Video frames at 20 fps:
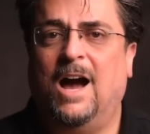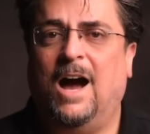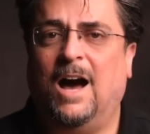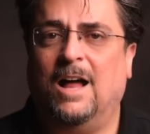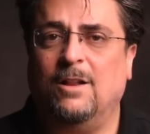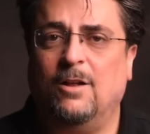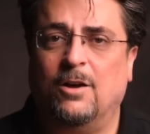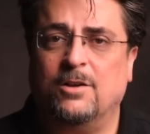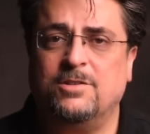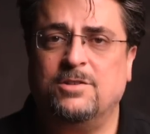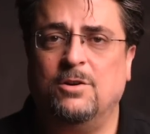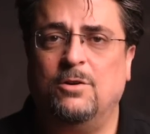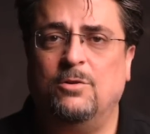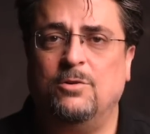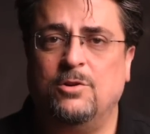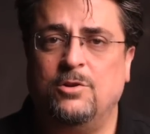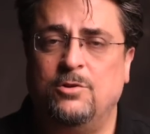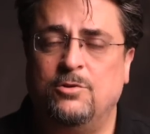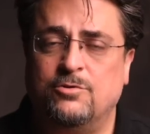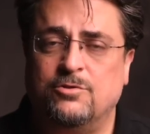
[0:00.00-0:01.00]
I'll also
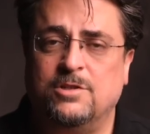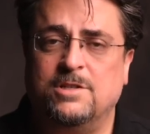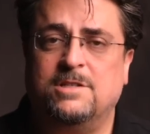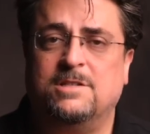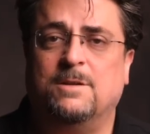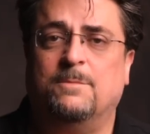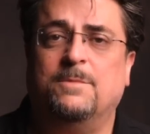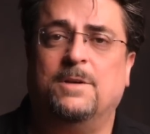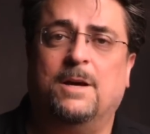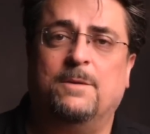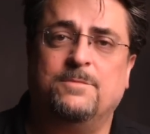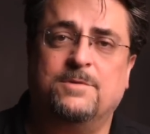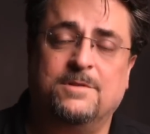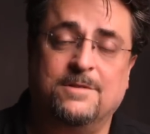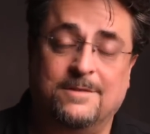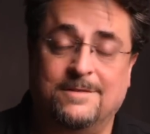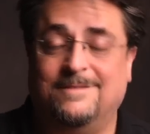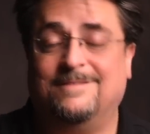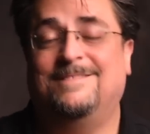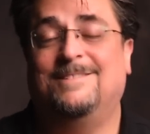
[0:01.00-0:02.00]
usually
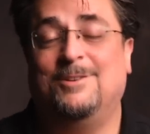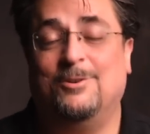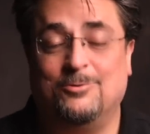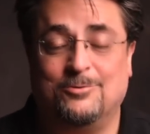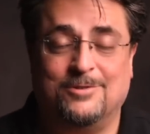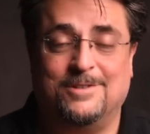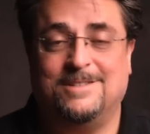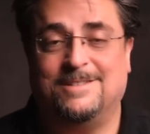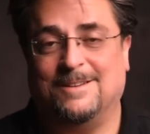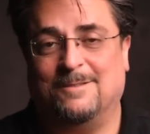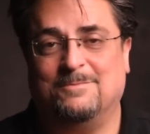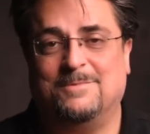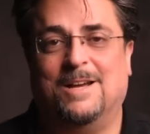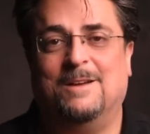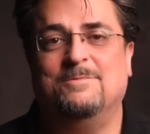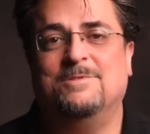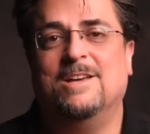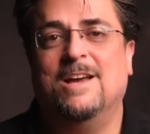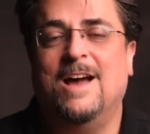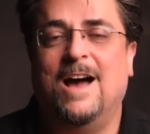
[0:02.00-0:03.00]
sometimes, usually
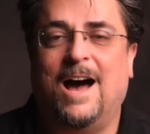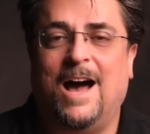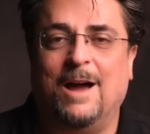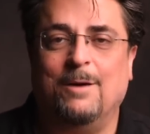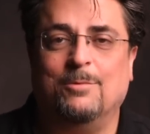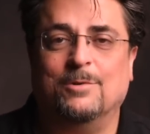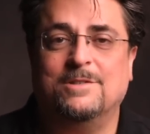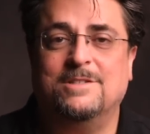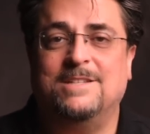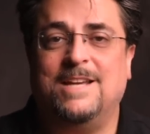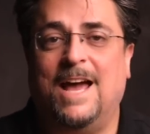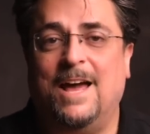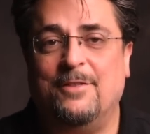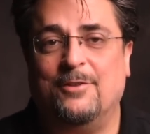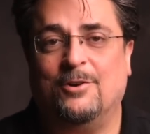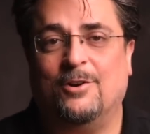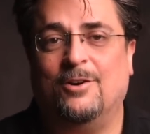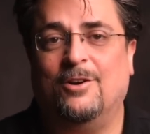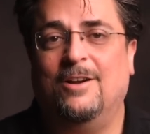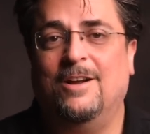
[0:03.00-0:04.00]
sometimes, I will
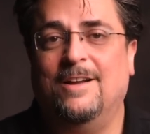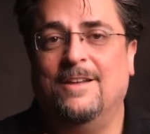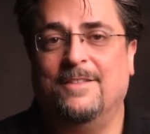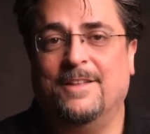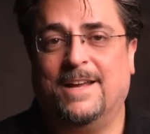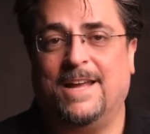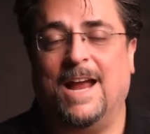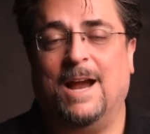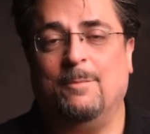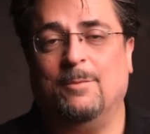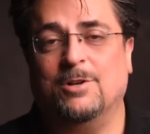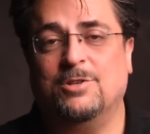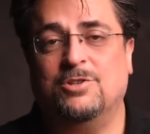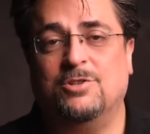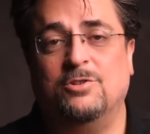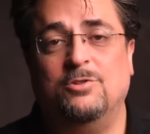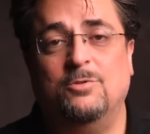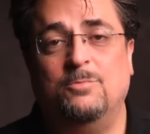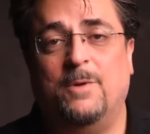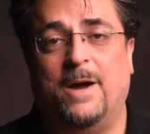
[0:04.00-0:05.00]
tether the camera
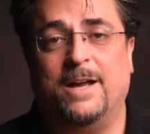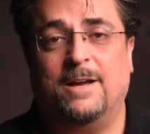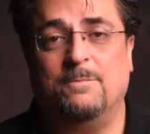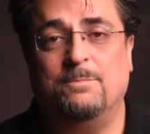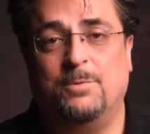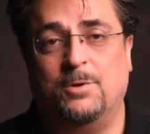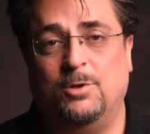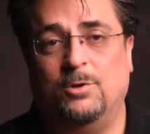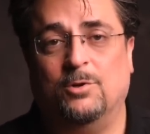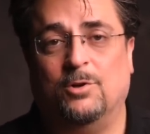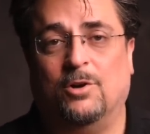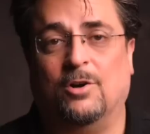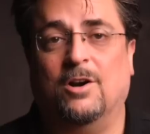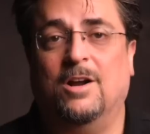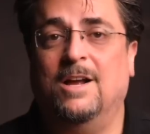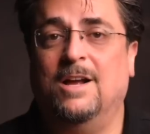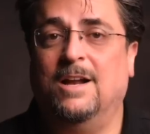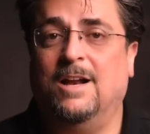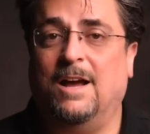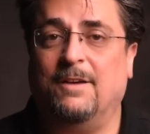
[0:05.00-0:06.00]
to my computer.
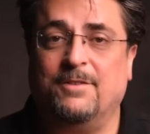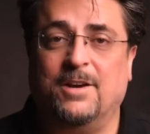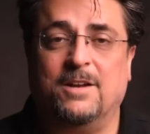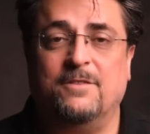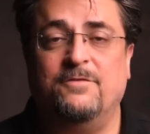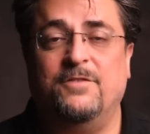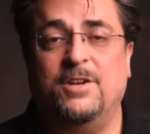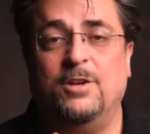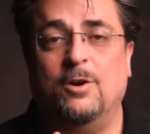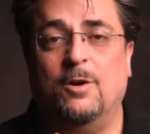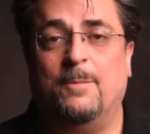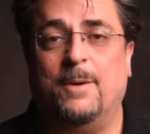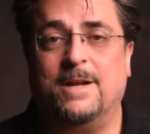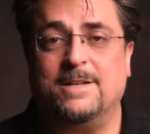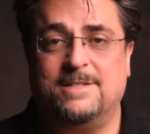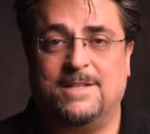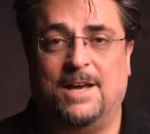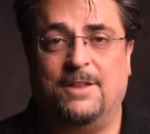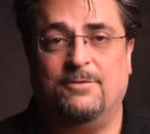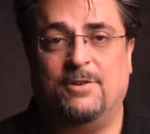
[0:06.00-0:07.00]
I've got a video
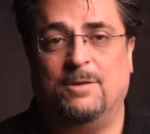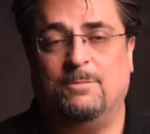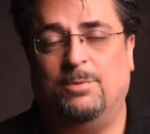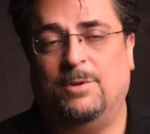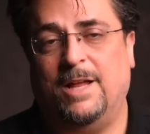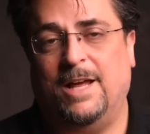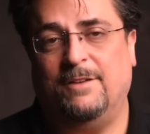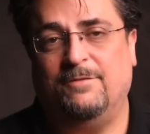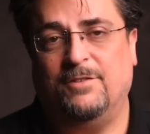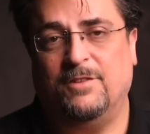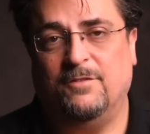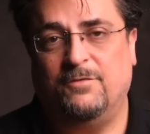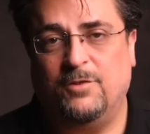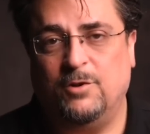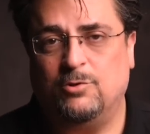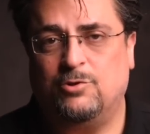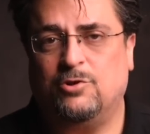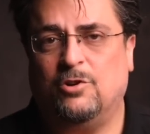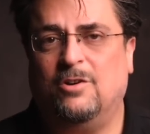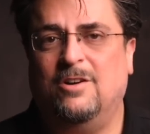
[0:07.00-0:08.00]
about tethering planned for the
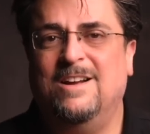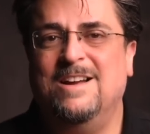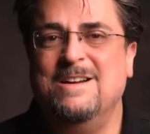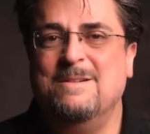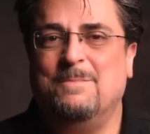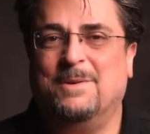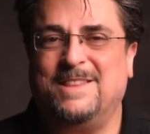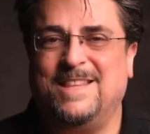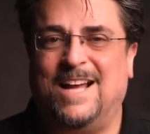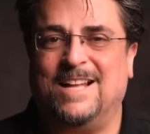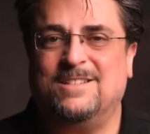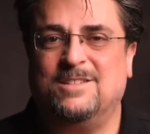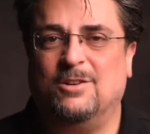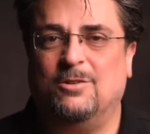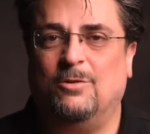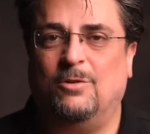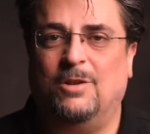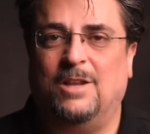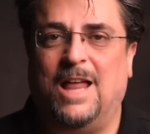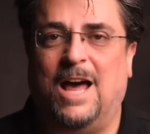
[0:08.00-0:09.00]
future, but that's
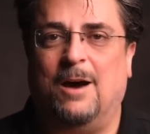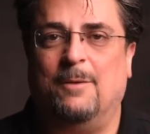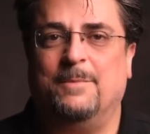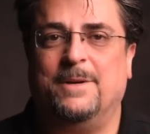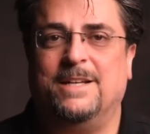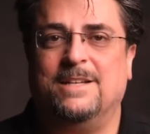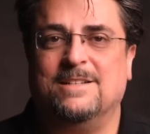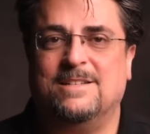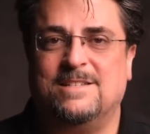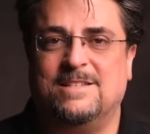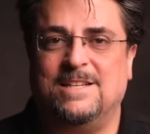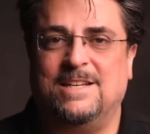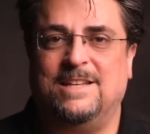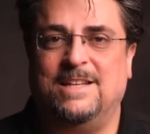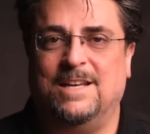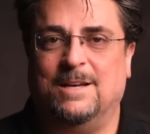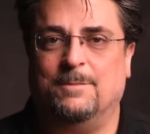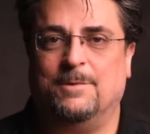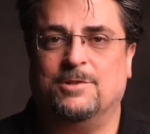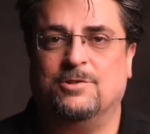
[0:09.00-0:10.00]
gonna allow me to see
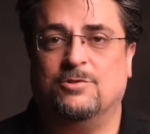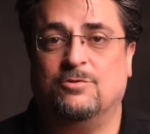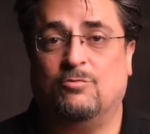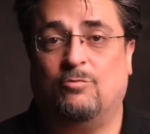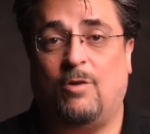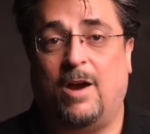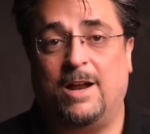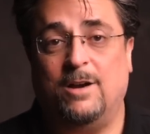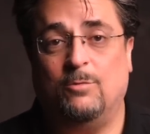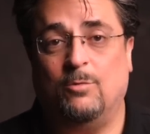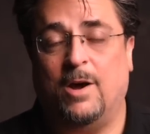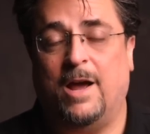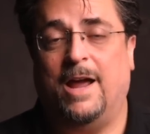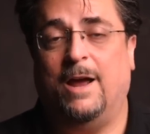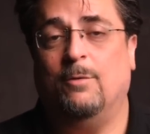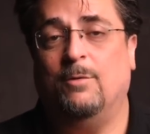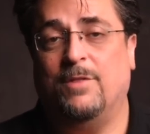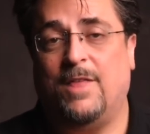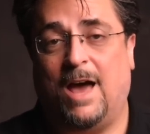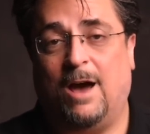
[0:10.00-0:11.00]
the images right
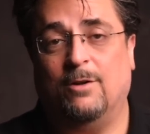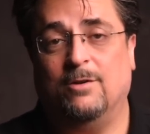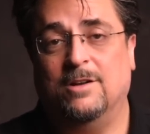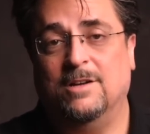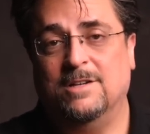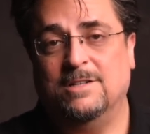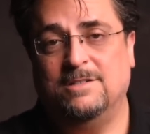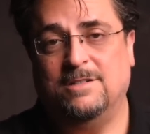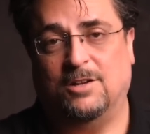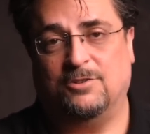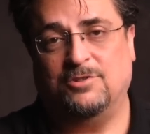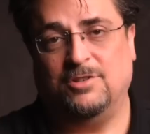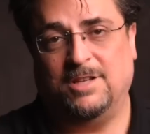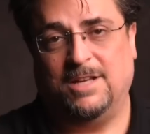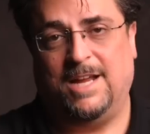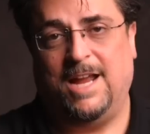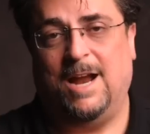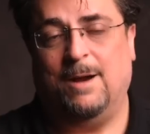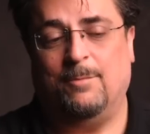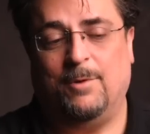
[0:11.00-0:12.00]
away without touching
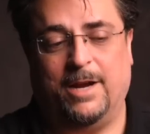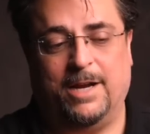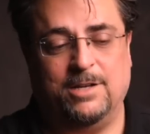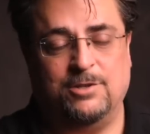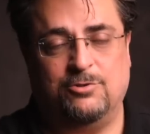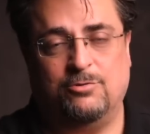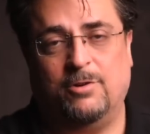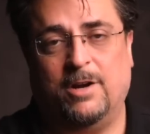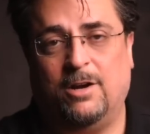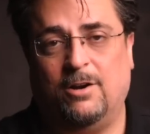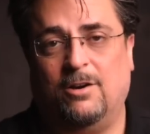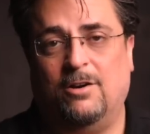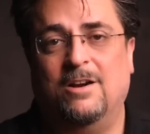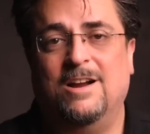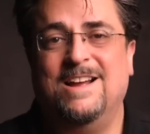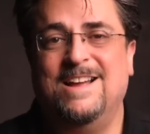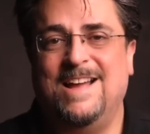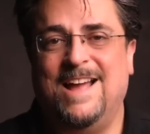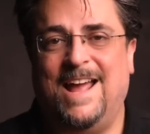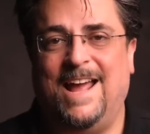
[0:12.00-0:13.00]
the camera. I can trigger
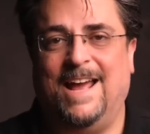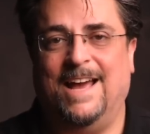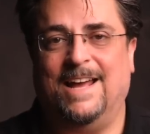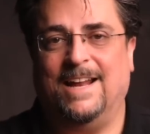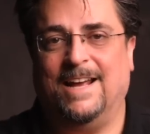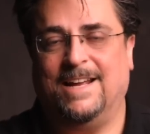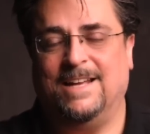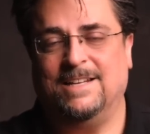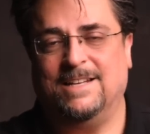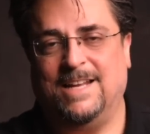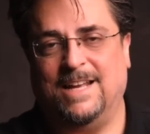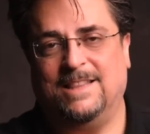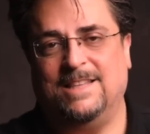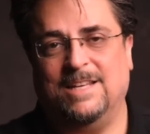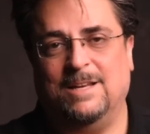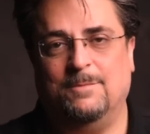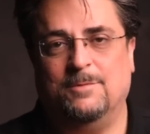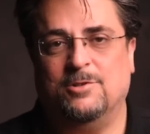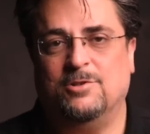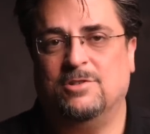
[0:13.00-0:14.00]
and I can get
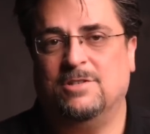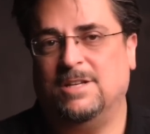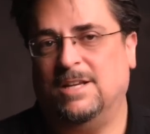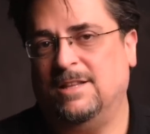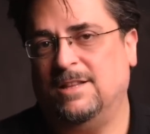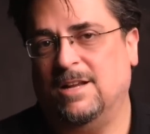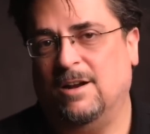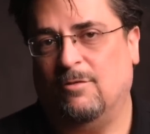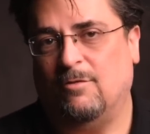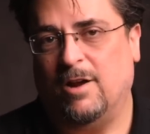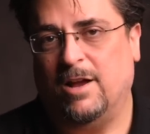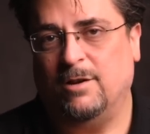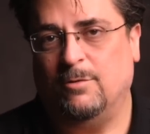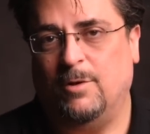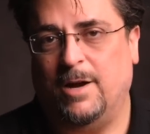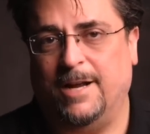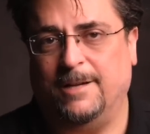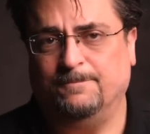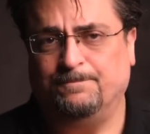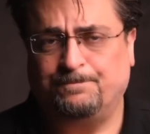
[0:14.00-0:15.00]
the images in there right
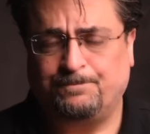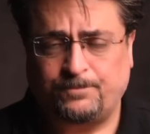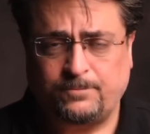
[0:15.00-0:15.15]
away.